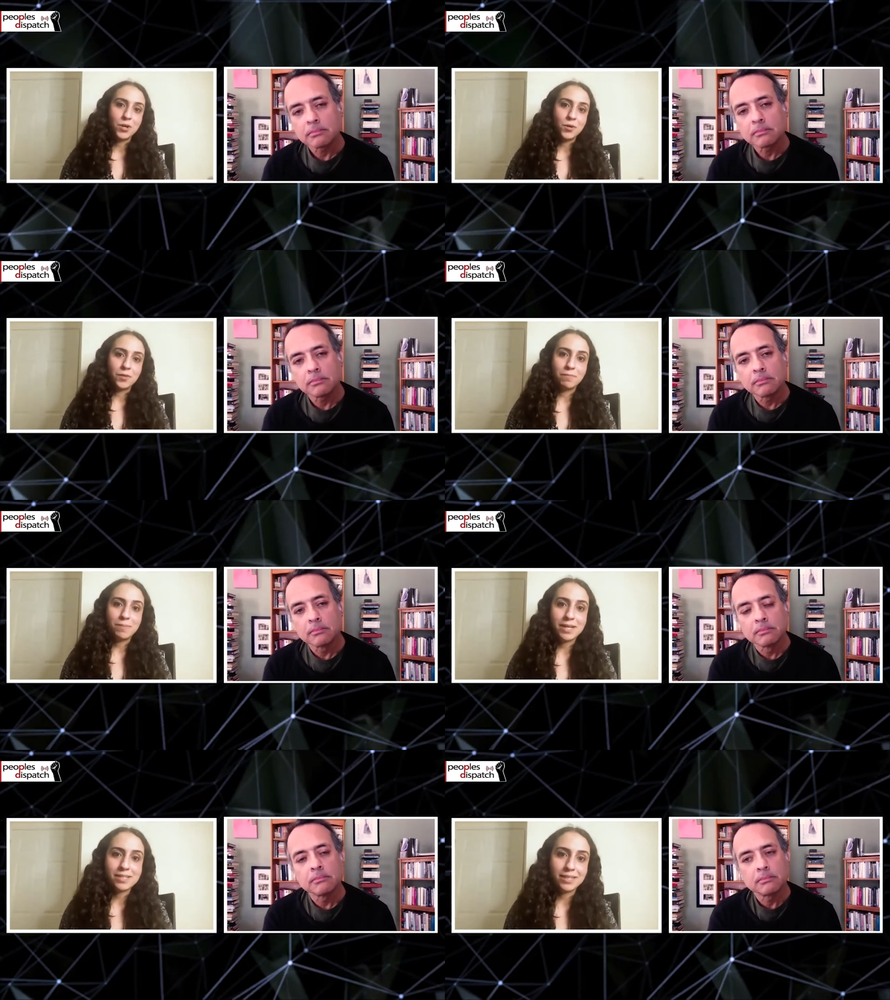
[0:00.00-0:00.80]
Speaker 1: we've
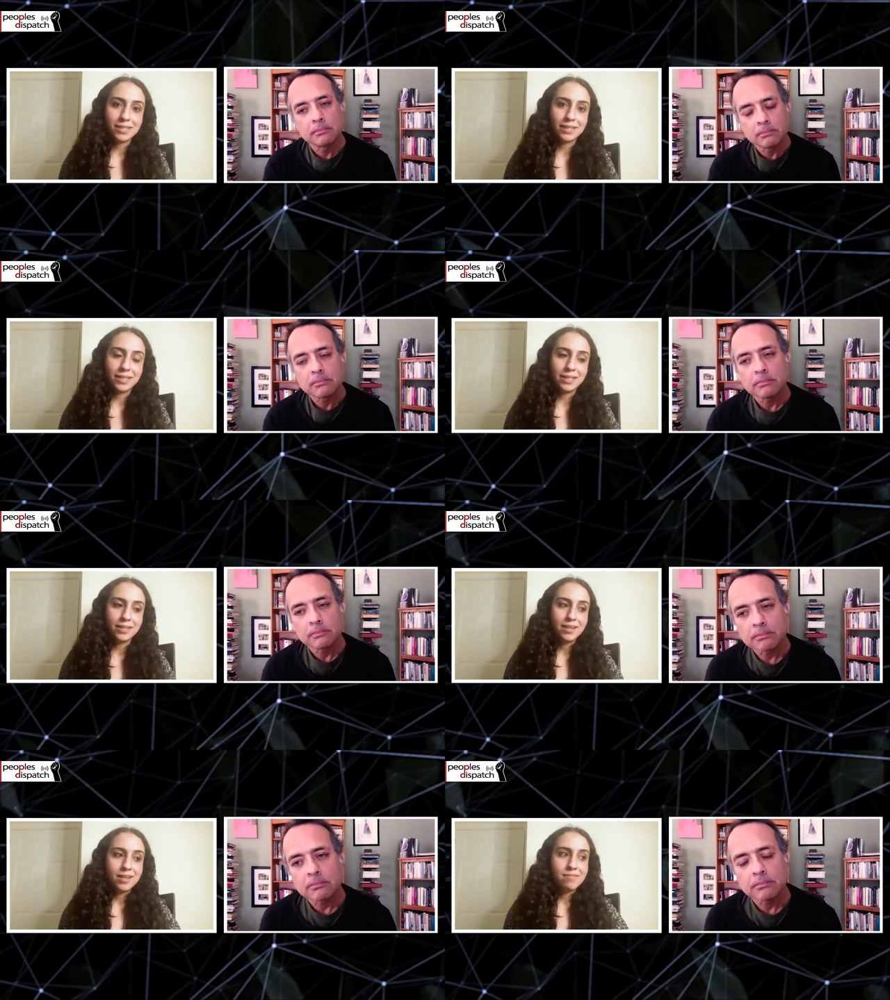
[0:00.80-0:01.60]
basically
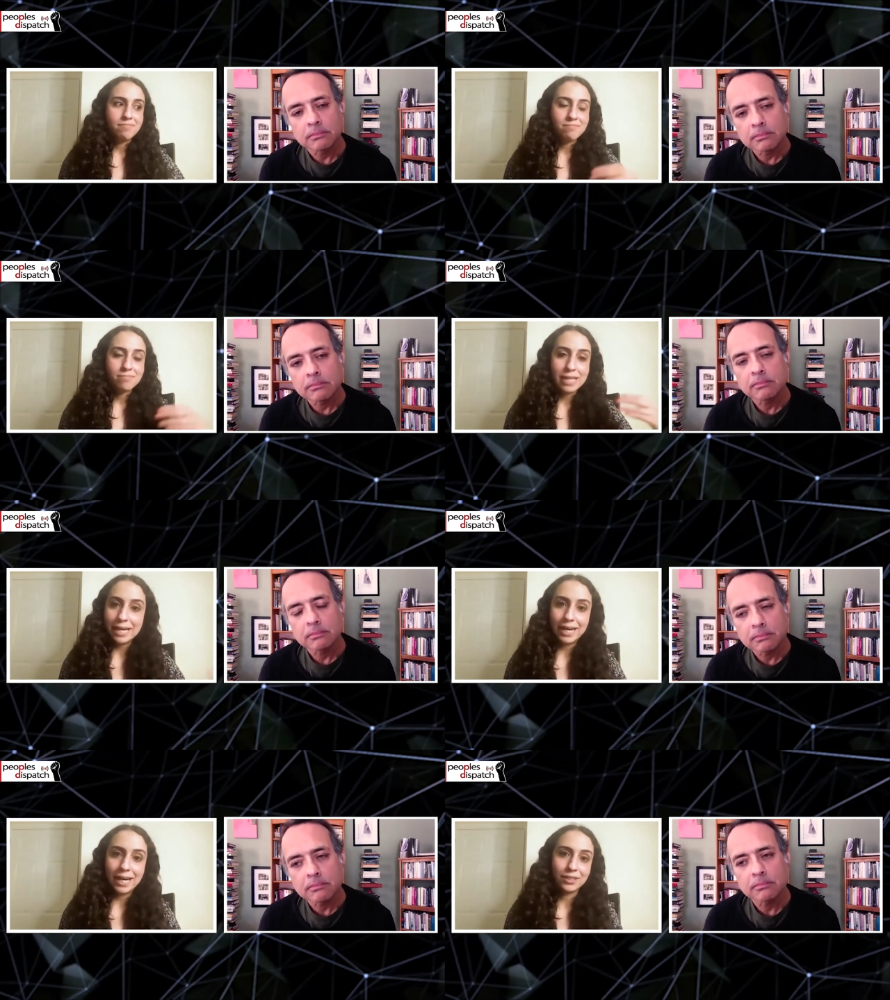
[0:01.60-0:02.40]

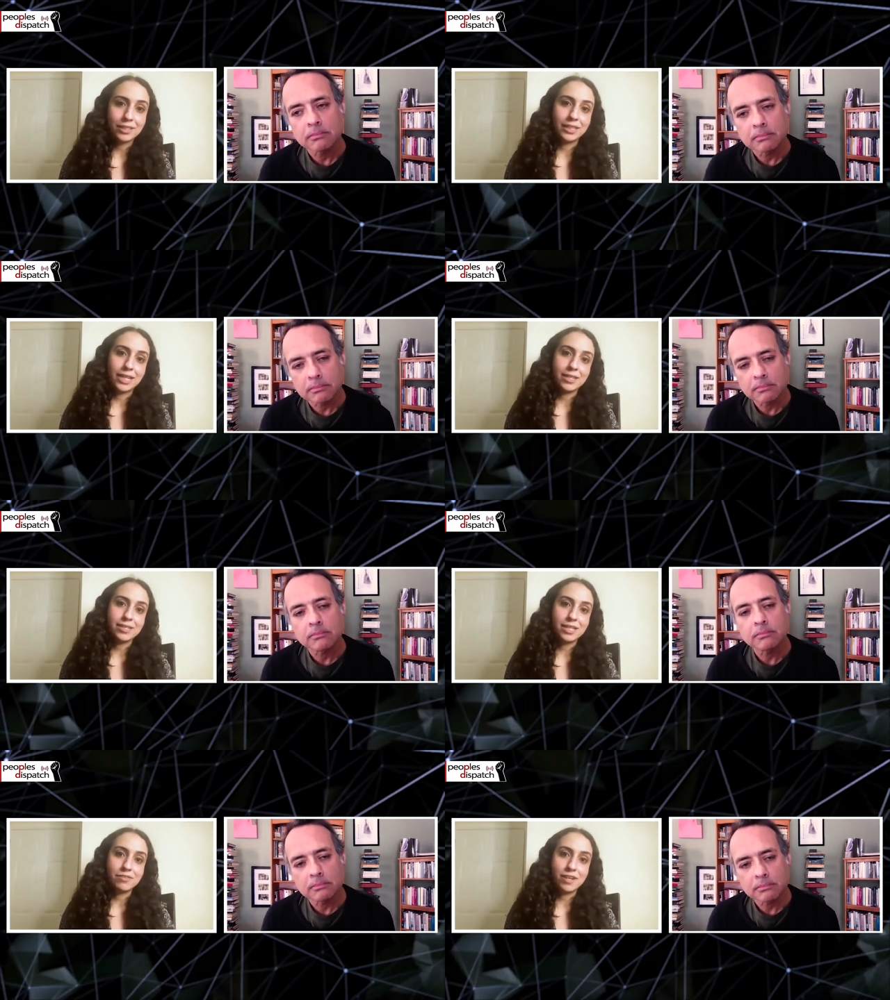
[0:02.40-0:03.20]
take action
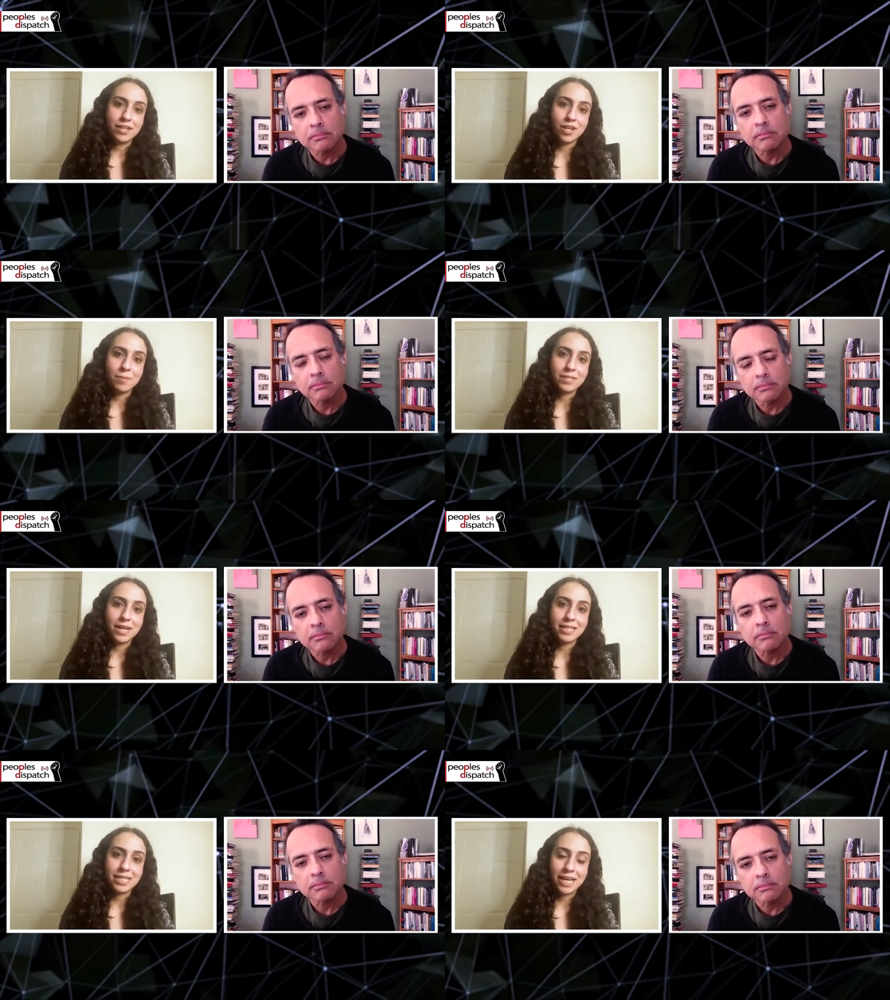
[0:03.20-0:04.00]
against Israel's armed
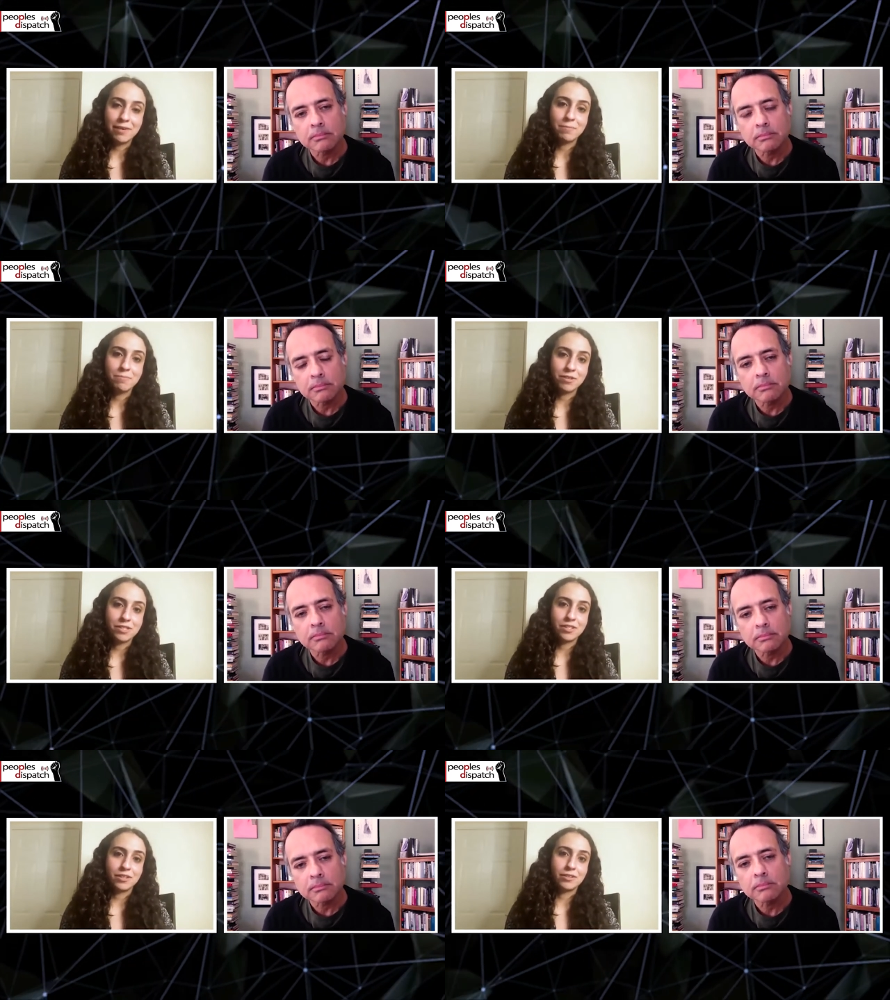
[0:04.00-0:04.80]
sites here in
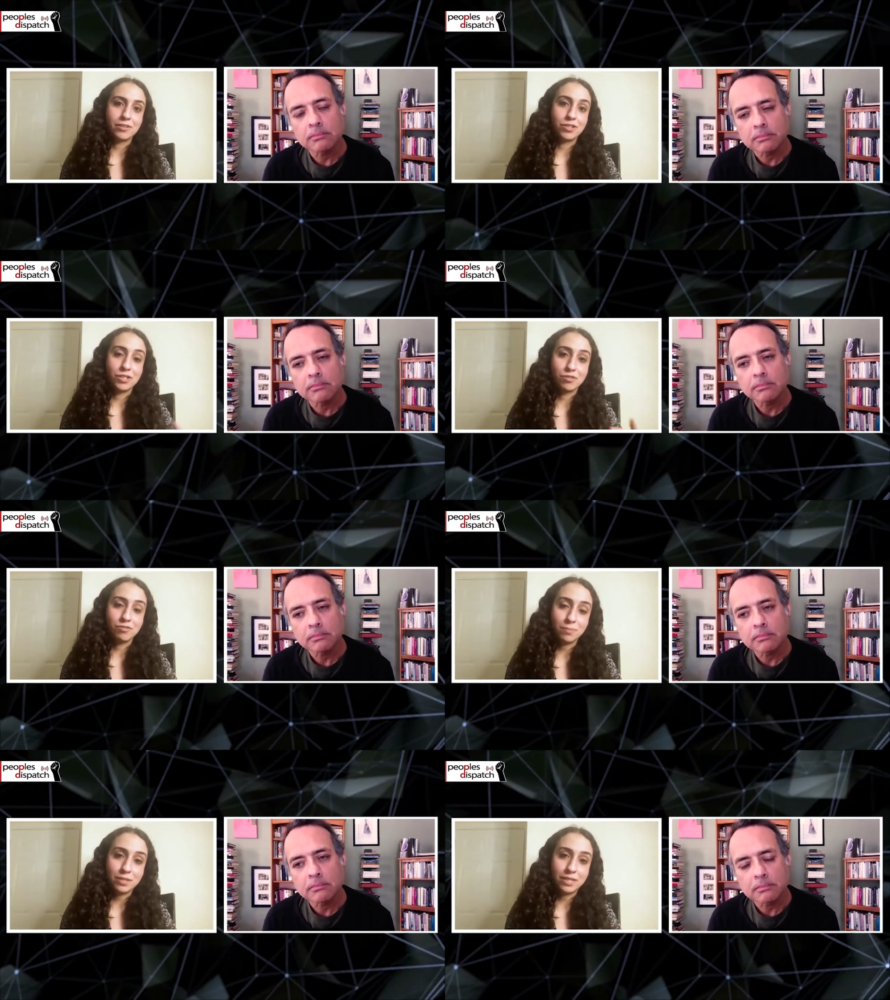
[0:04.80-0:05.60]
Britain to
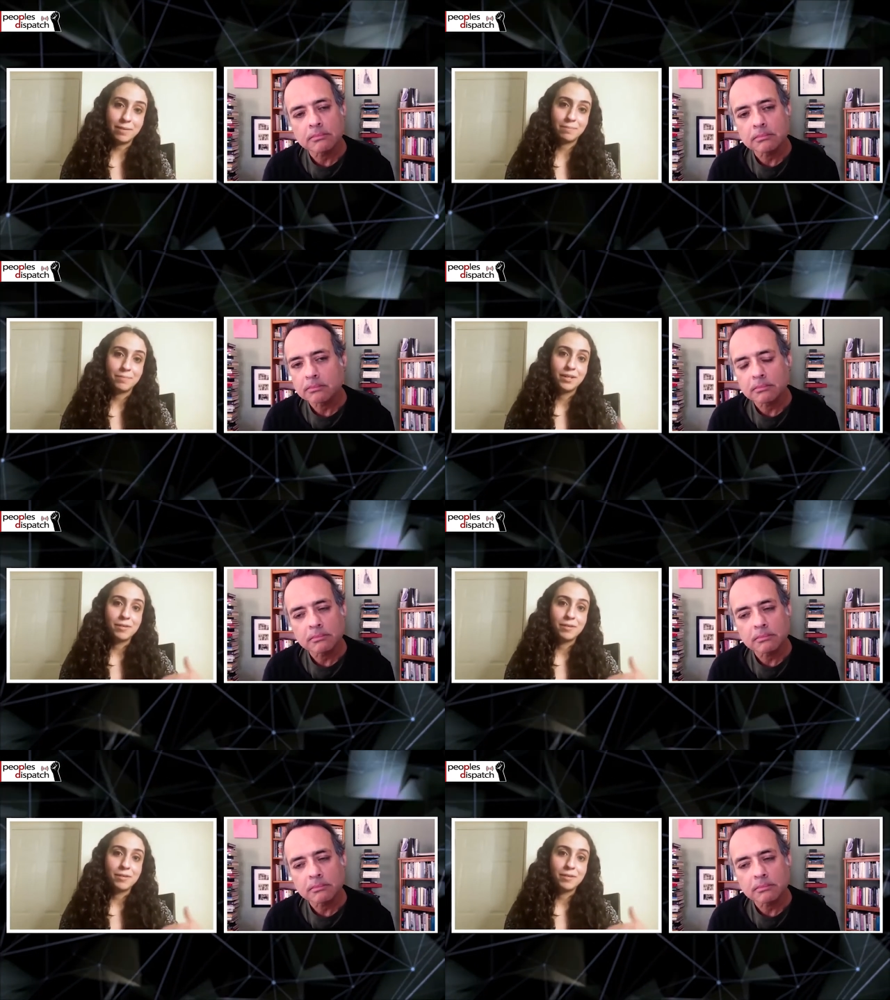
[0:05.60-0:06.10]
disrupt them,